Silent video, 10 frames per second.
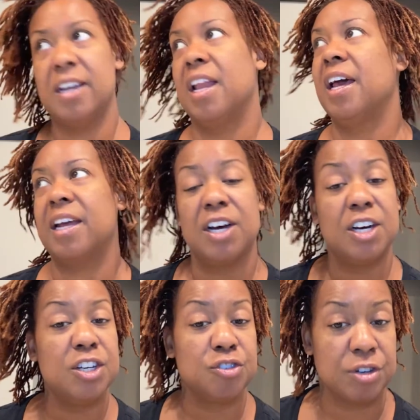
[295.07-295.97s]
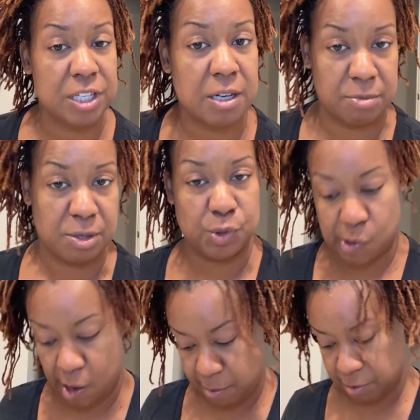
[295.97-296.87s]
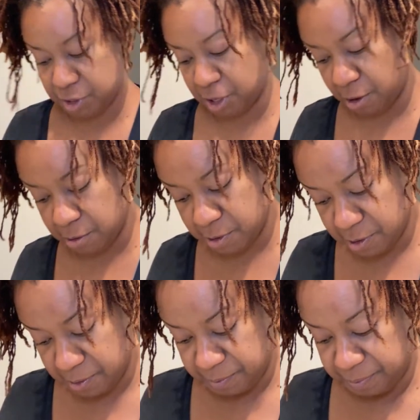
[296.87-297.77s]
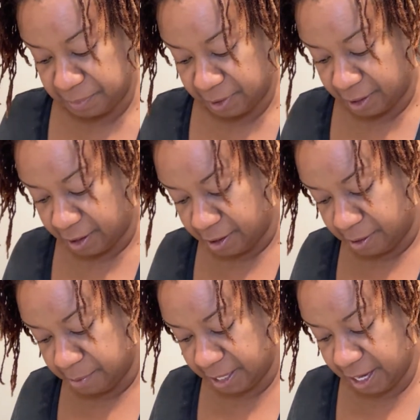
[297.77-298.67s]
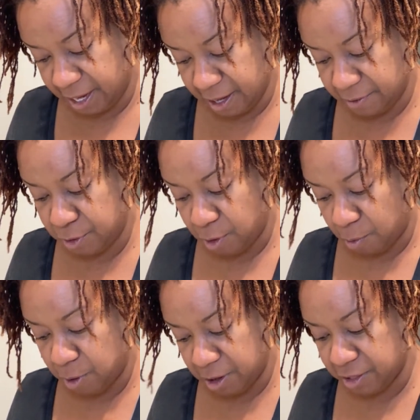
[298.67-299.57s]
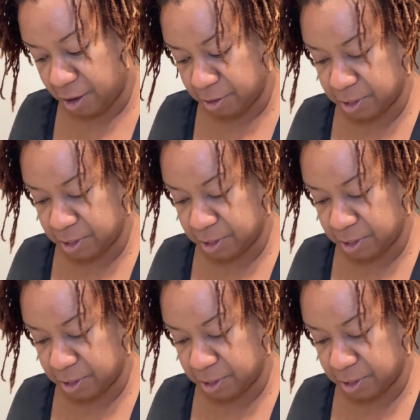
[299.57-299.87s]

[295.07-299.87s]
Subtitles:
like 100 and some subscribers. So Again, if you are one of those,